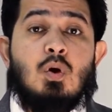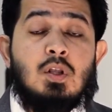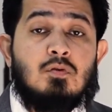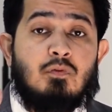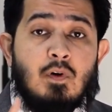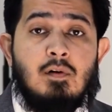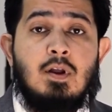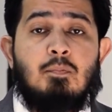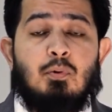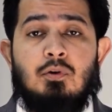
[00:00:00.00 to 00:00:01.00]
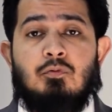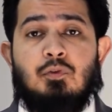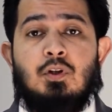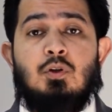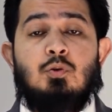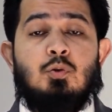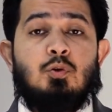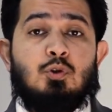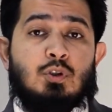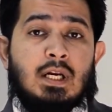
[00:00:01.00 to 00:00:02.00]
It's very important for you to
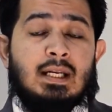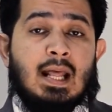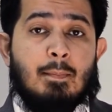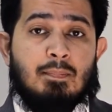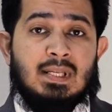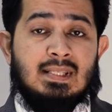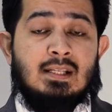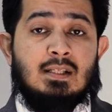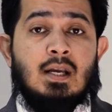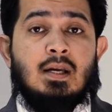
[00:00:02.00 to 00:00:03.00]
treat that business